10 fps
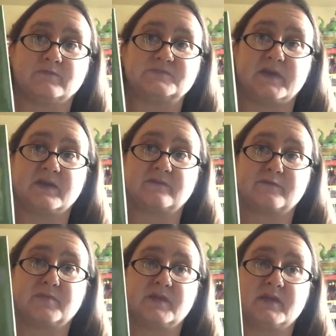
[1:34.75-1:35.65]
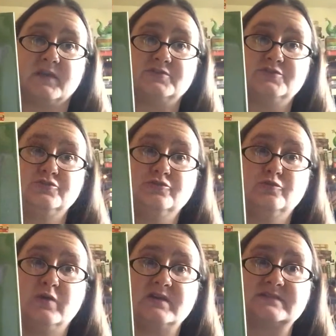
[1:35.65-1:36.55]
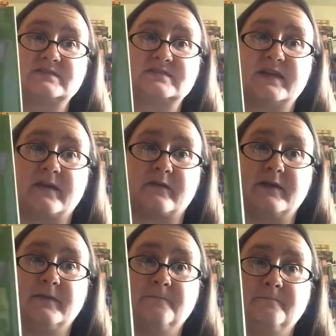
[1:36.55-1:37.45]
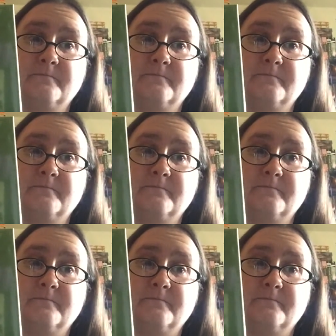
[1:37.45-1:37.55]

was banned for being too scary.